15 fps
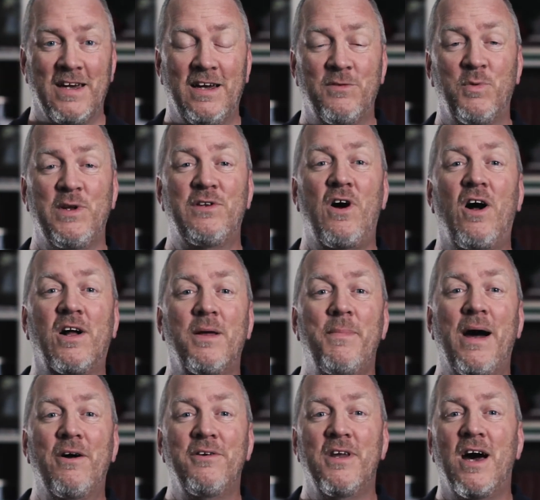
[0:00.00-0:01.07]
As we talk
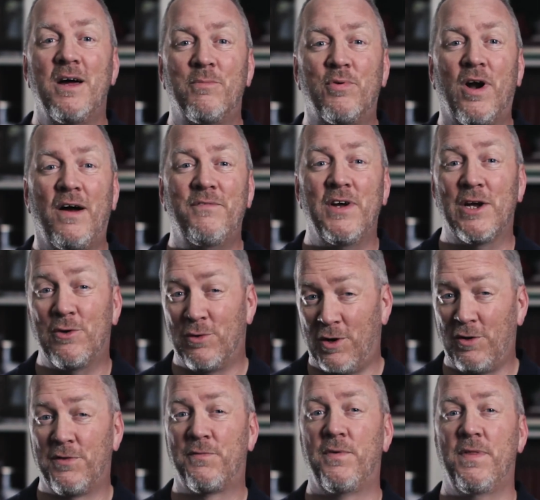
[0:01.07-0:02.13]
about nonprofit
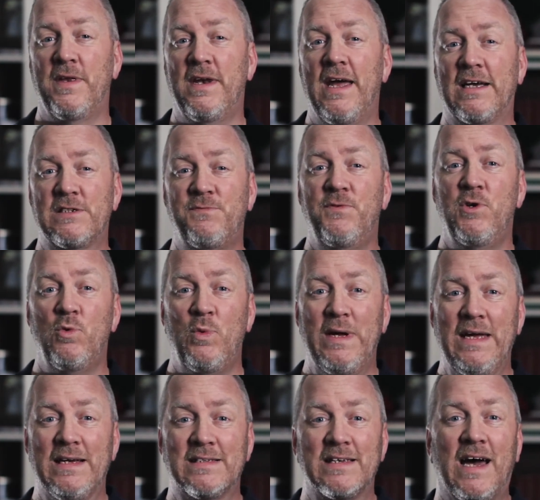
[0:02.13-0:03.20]
growth for the next few
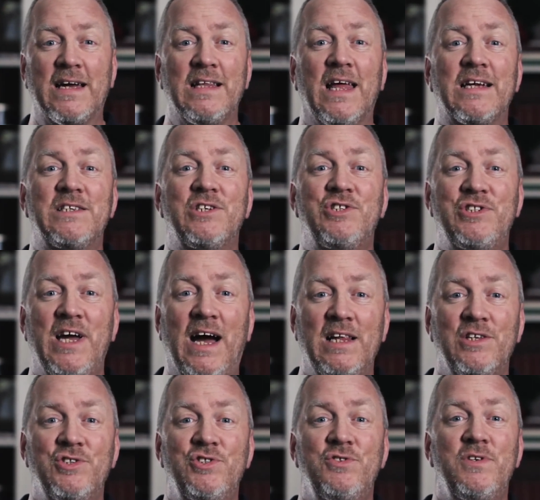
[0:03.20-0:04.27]
weeks, I'd like to
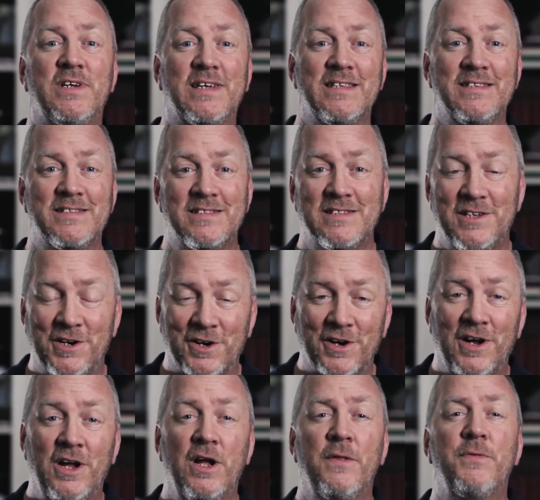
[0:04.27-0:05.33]
challenge you to consider
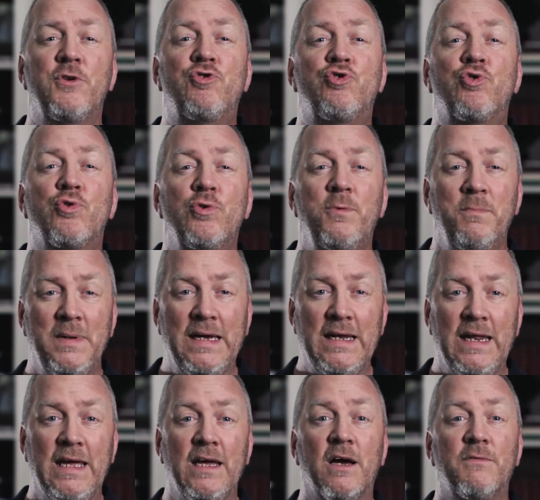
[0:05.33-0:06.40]
the true
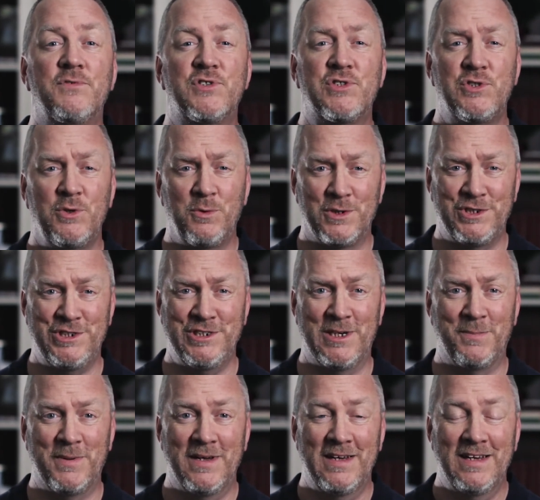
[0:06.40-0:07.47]
meaning of
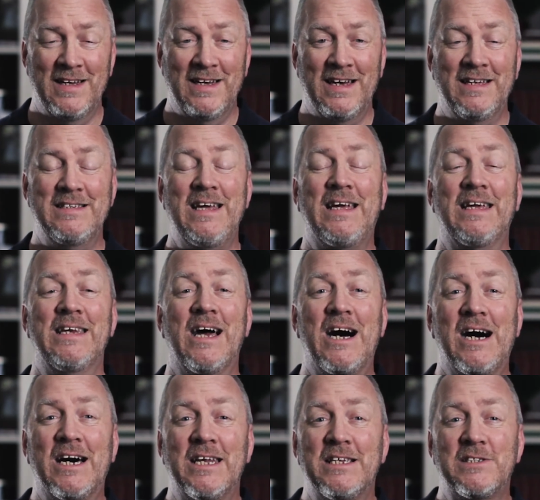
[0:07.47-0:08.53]
stewardship and take an
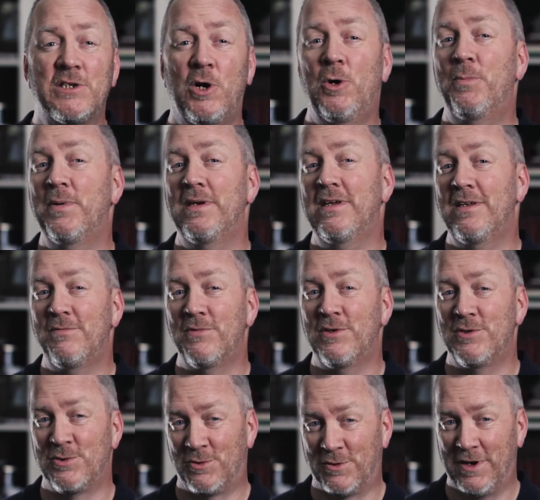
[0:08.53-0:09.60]
honest, open
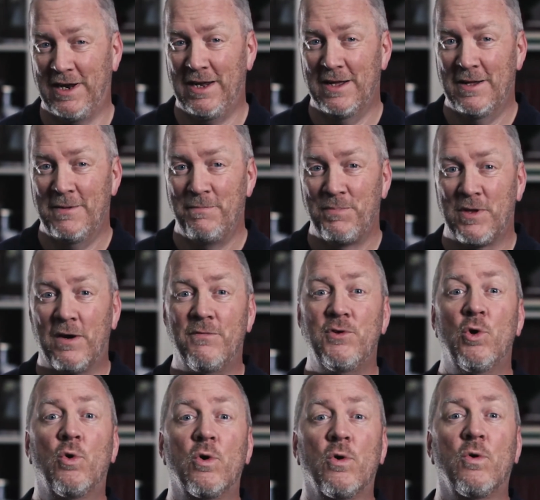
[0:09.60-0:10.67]
inventory of
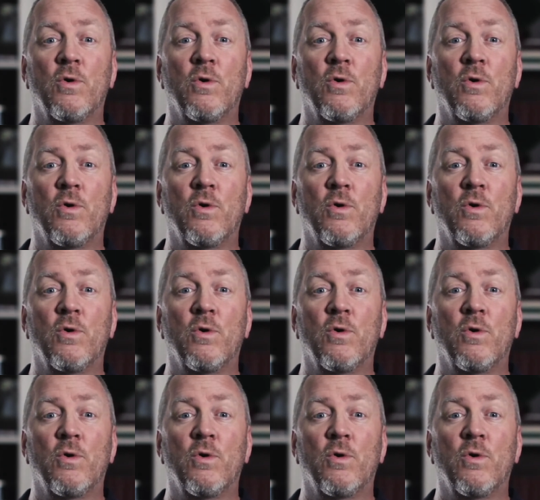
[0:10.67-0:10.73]
your